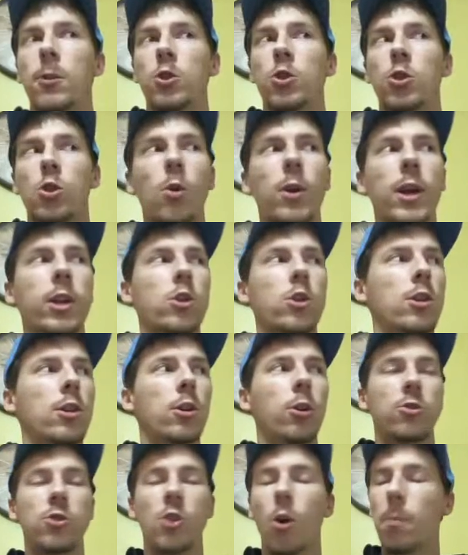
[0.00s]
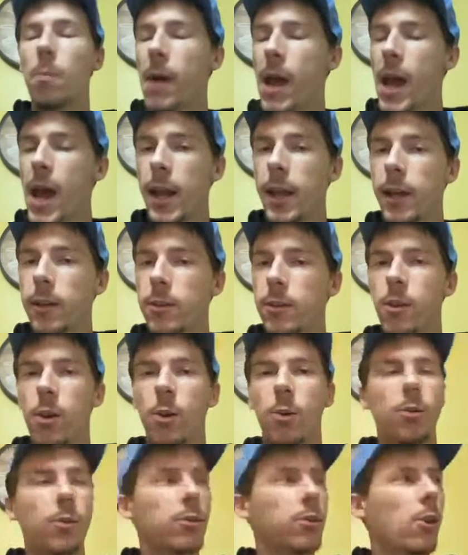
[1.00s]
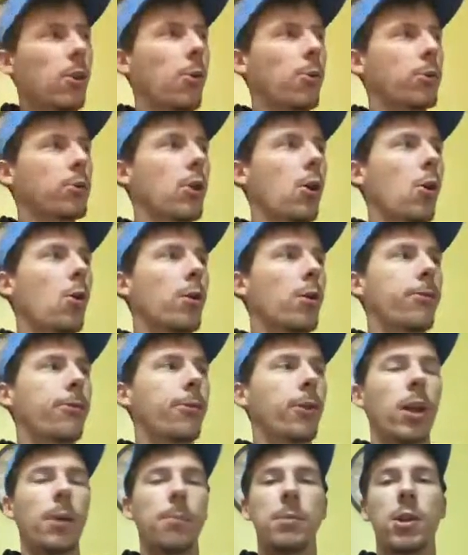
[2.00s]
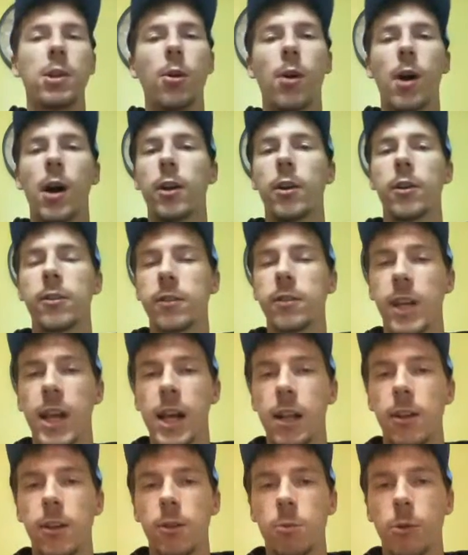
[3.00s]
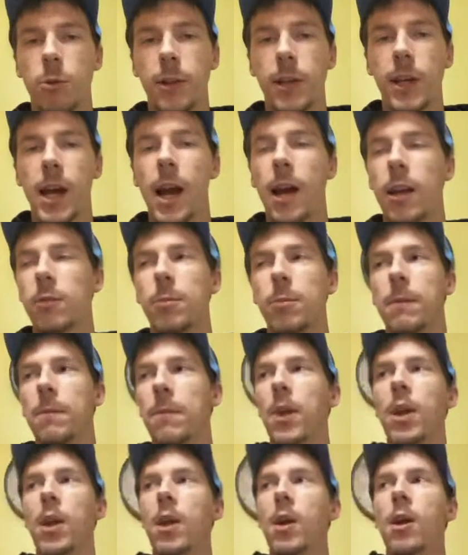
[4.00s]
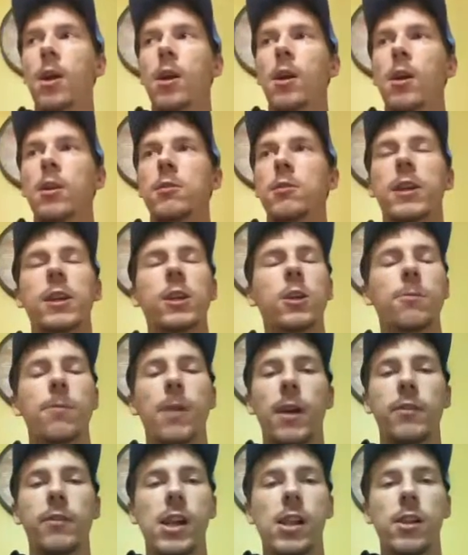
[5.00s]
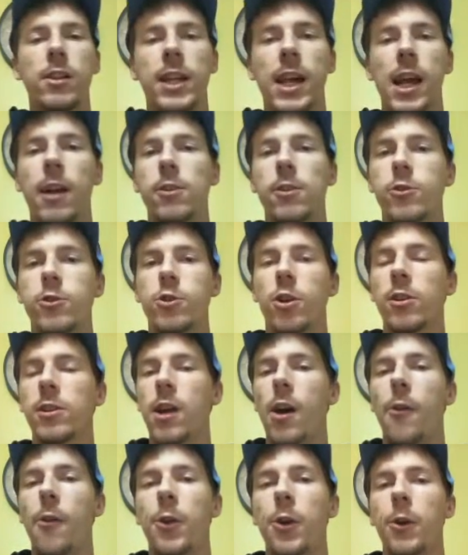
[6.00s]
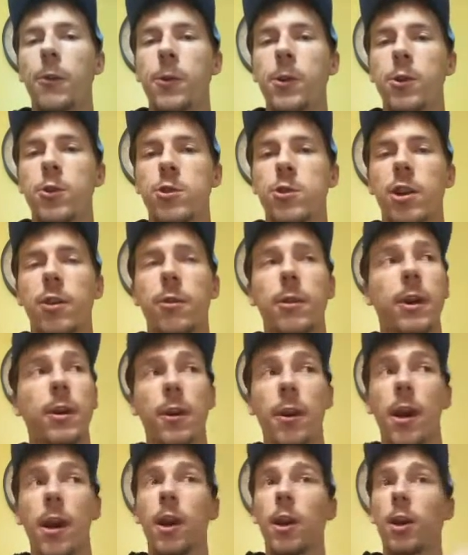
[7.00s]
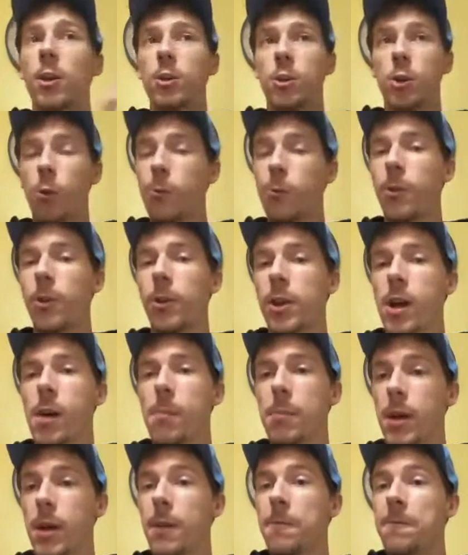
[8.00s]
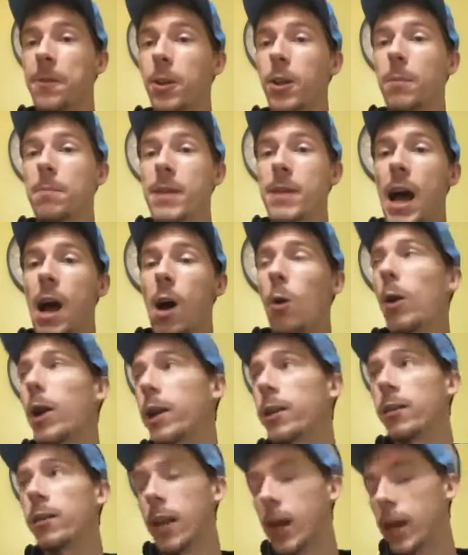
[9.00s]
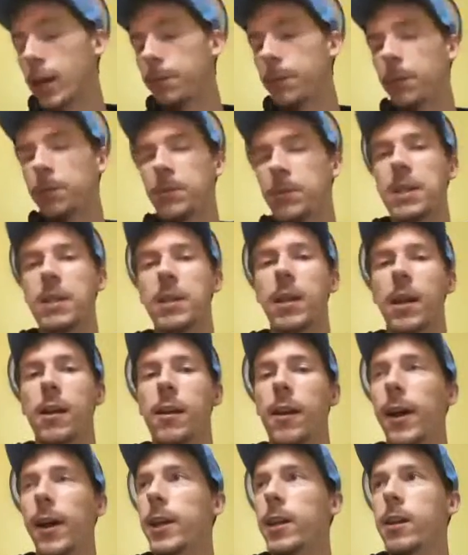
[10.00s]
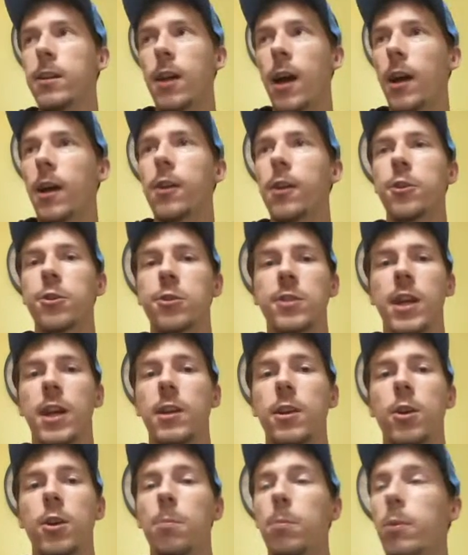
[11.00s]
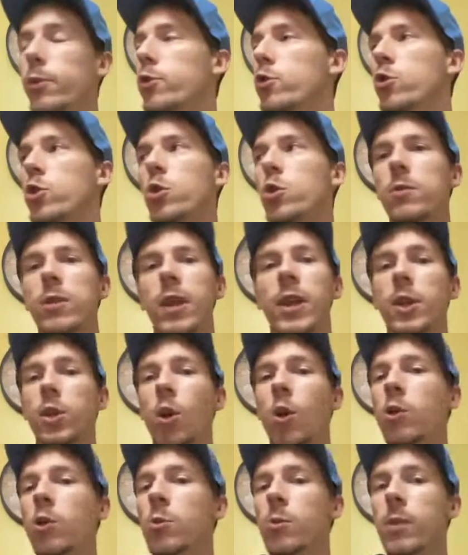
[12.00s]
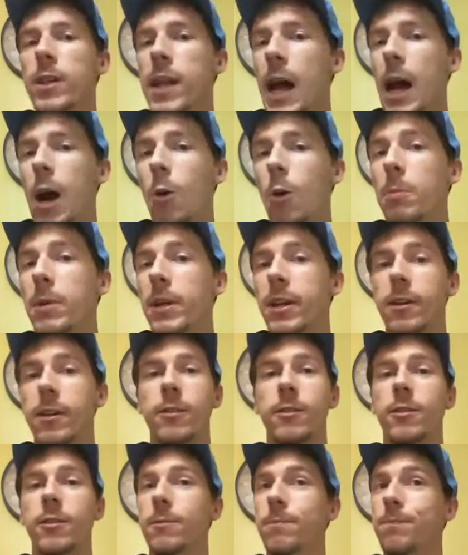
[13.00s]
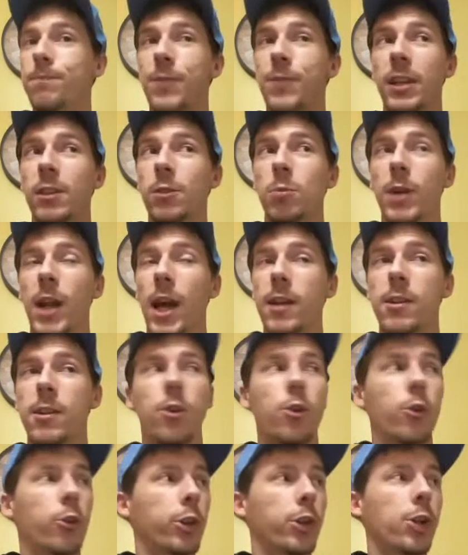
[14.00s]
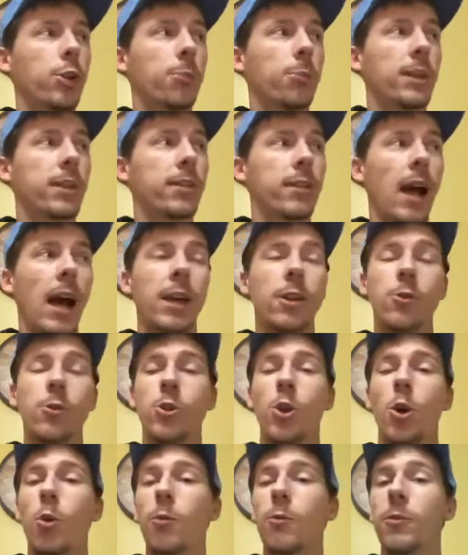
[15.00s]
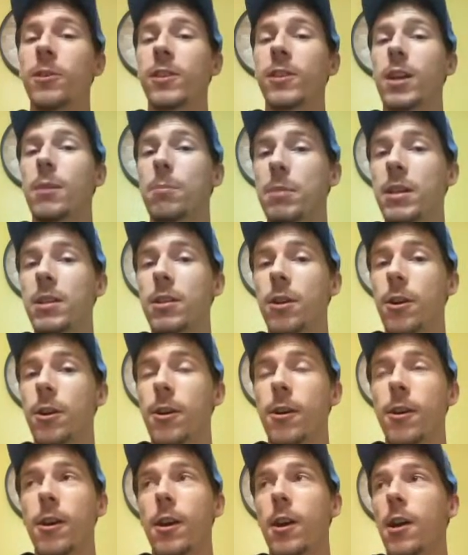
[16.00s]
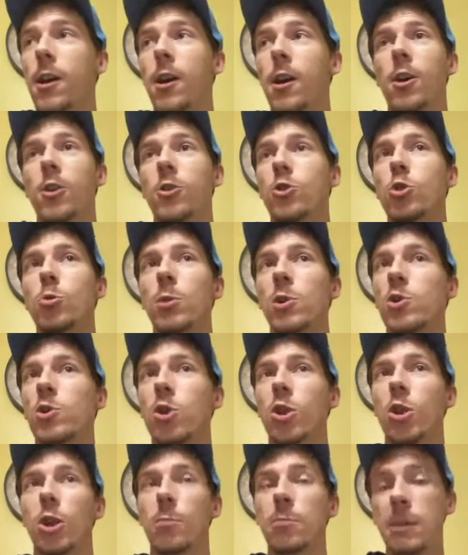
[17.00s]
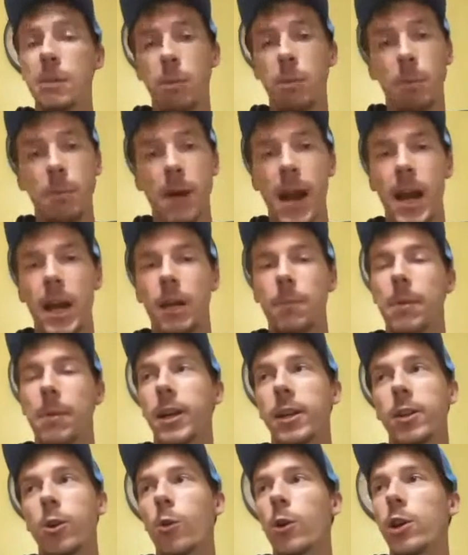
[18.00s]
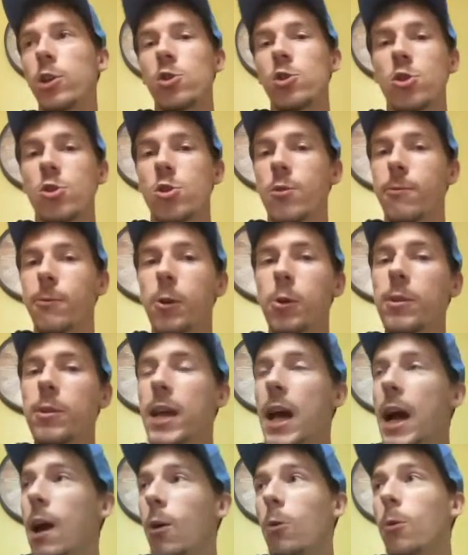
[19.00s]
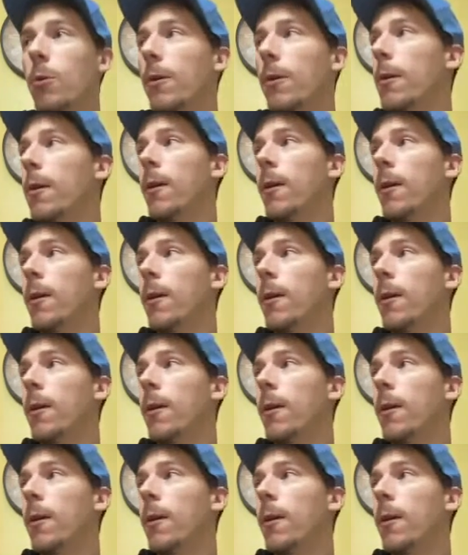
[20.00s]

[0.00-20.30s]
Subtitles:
Go get, you know, don't panic. Don't go and fill up, you know, hundreds of gallons worth of gas, but take your 5-gallon gas jug down there for your generator. Go fill it up, and fill it up now. It's 8:15 at night. I understand, you know, put your shoes on, go do it now, because that's what I did earlier, because I don't know if it's going to be there too much longer. People panic buy. Go get your food now.